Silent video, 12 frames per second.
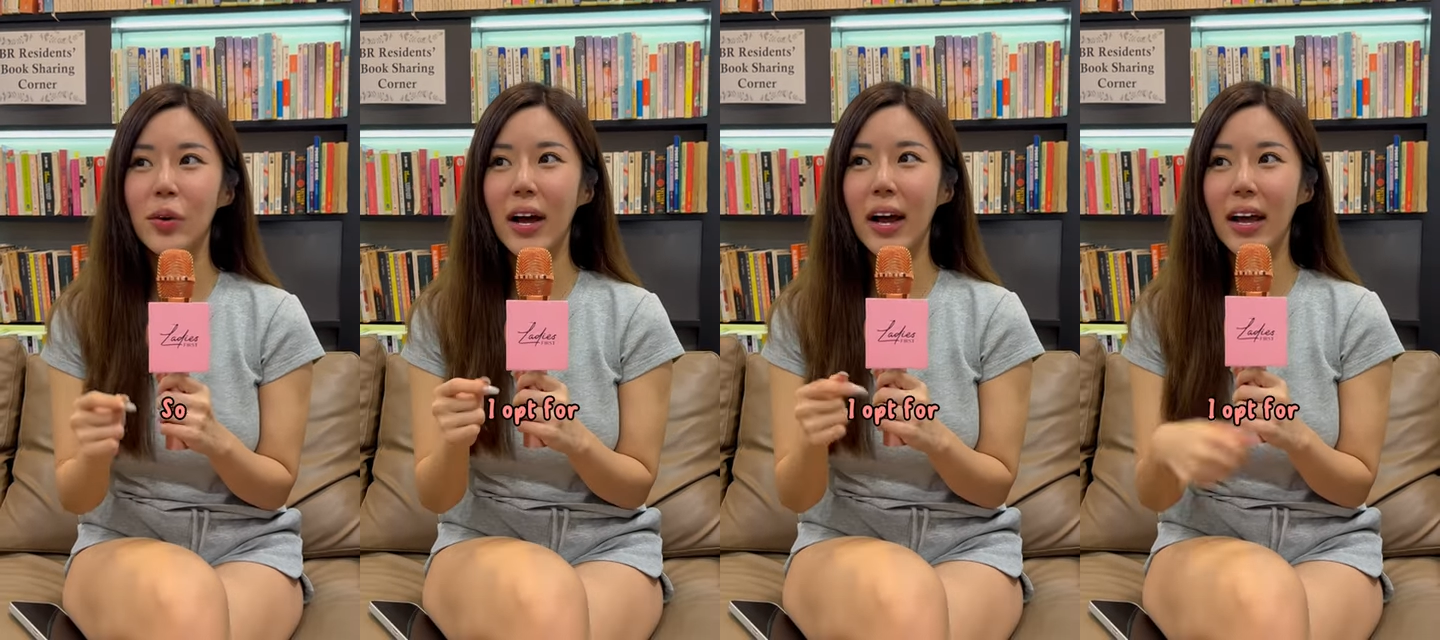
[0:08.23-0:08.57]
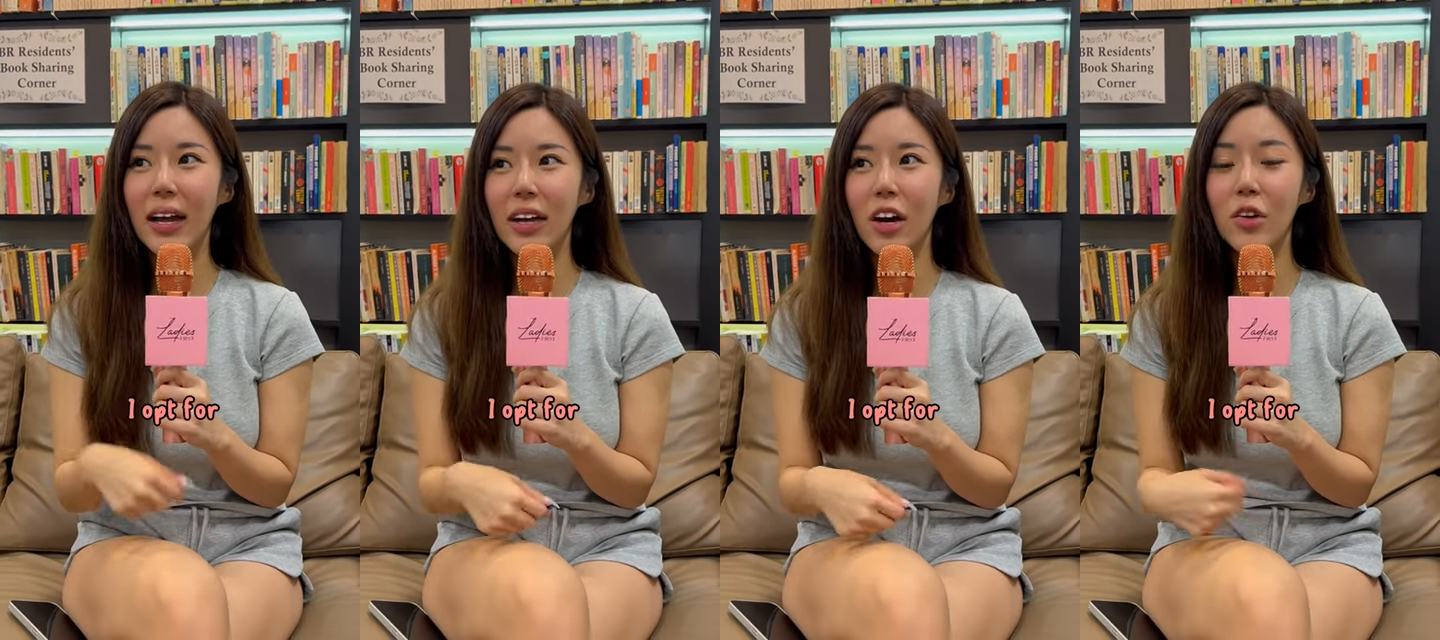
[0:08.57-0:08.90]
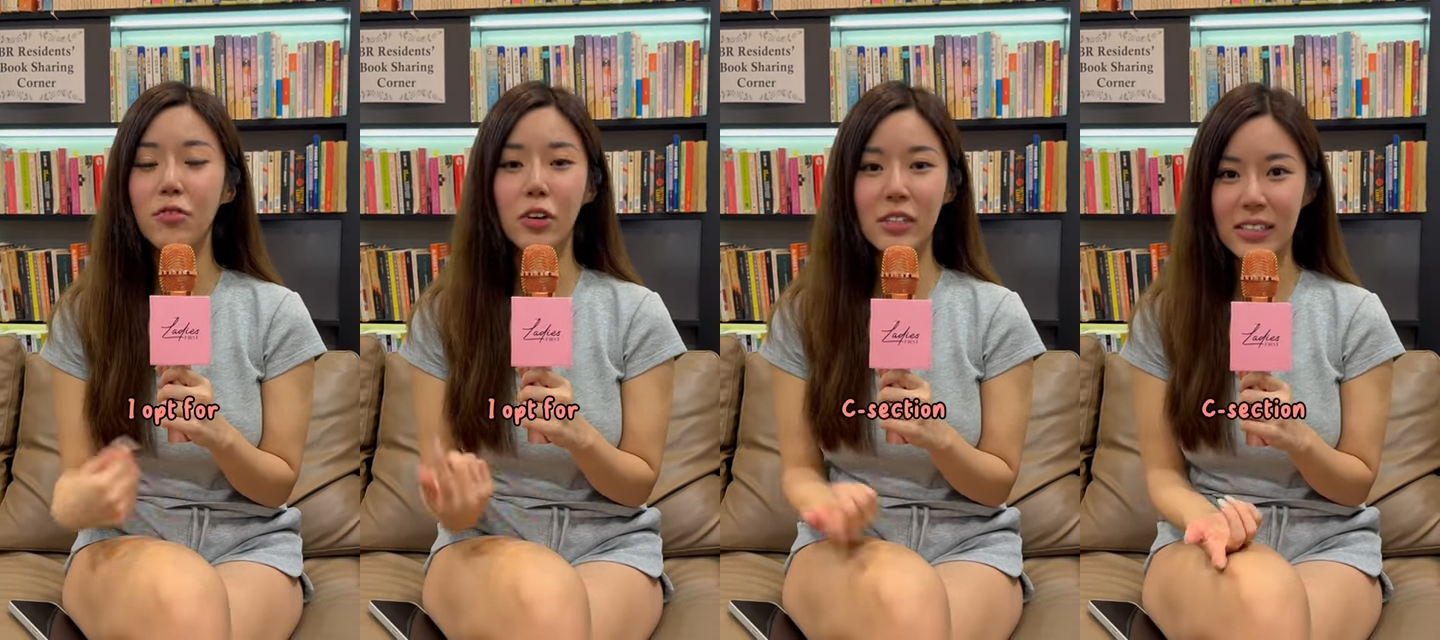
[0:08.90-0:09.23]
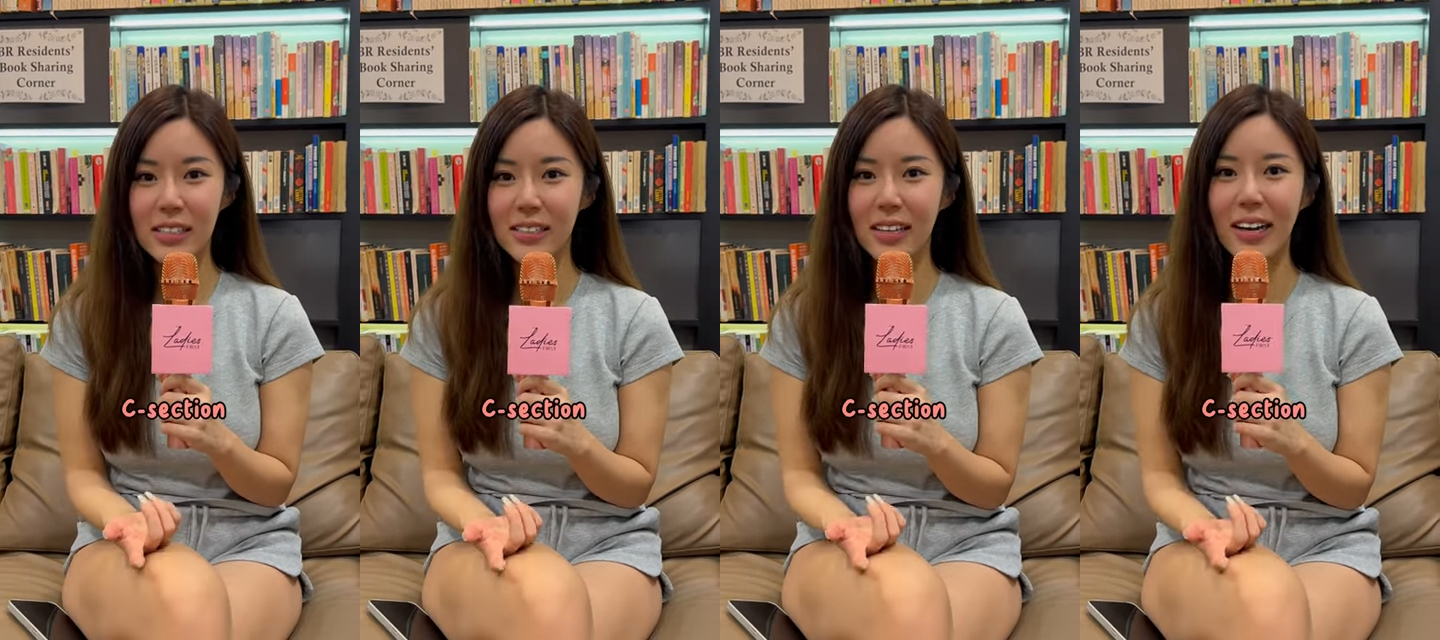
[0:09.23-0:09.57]
I opt for
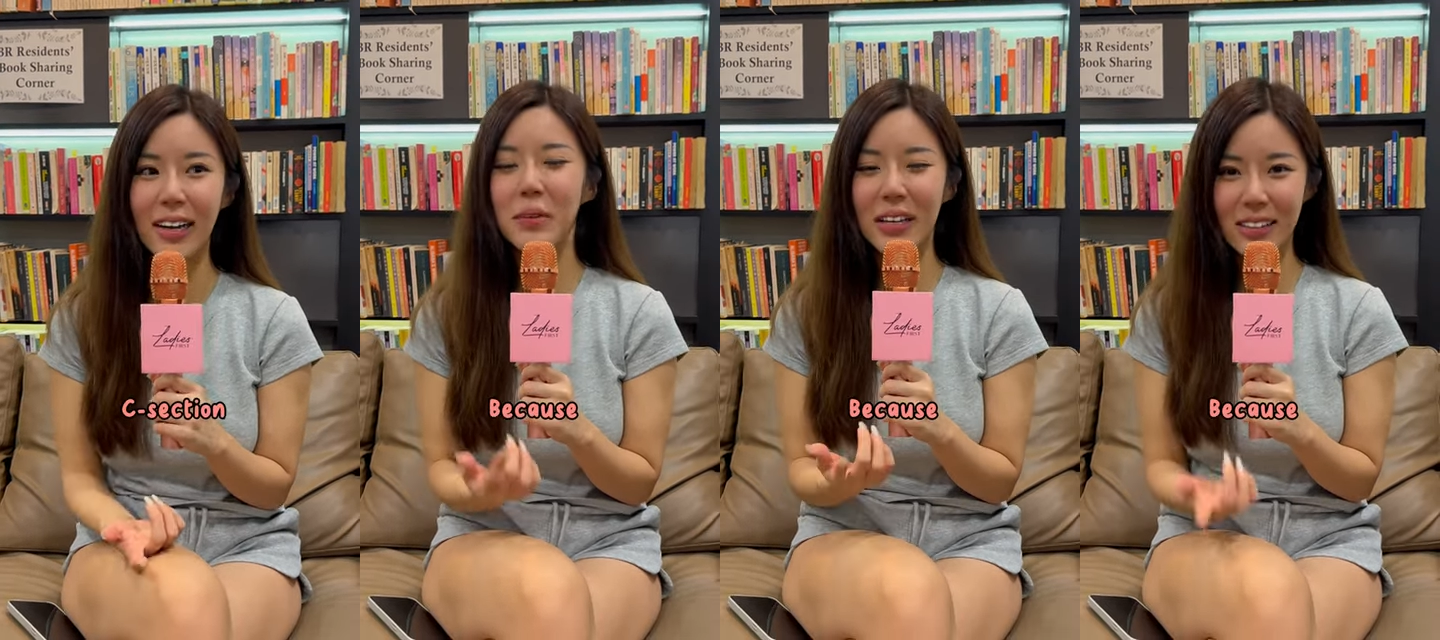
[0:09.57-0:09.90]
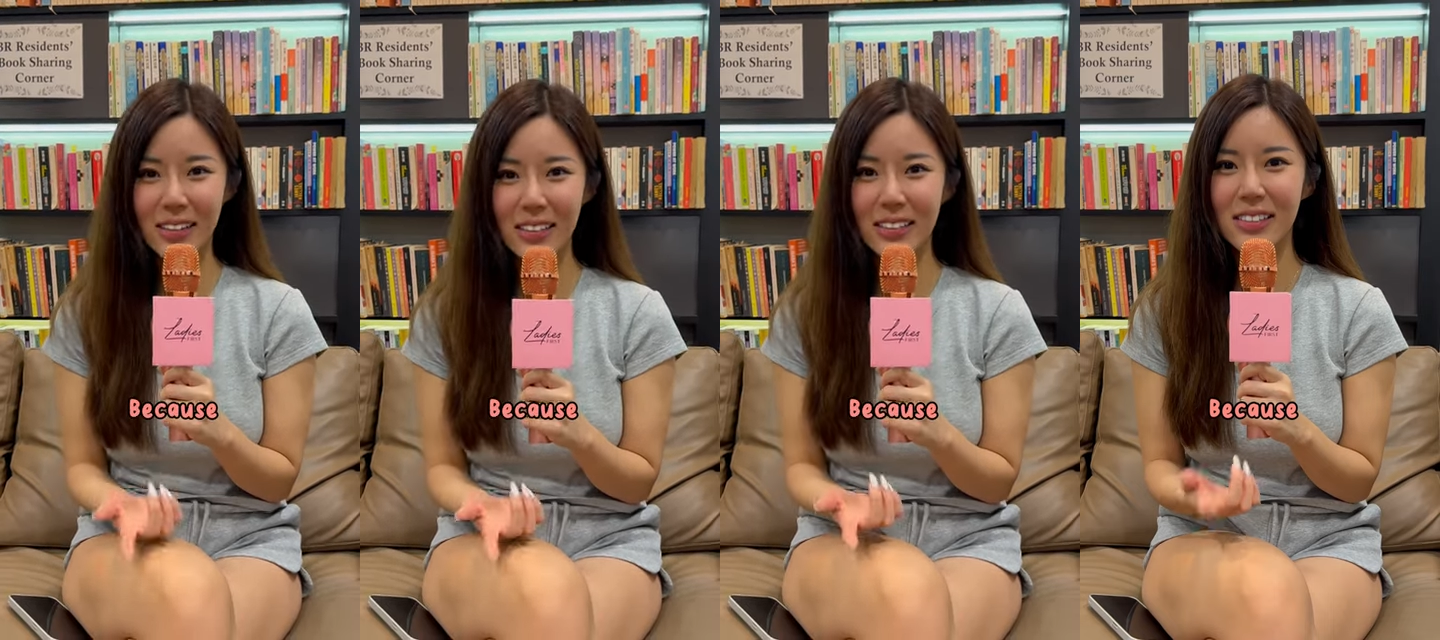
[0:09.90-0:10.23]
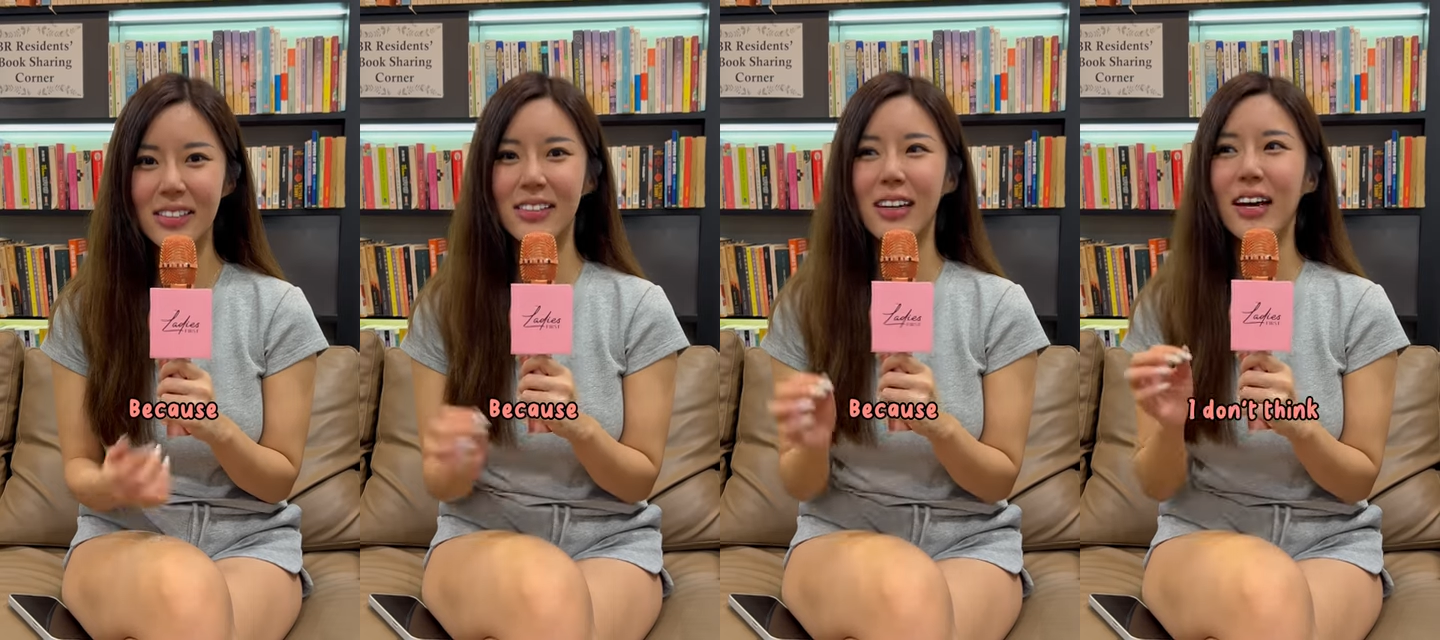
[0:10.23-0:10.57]
C-SEC because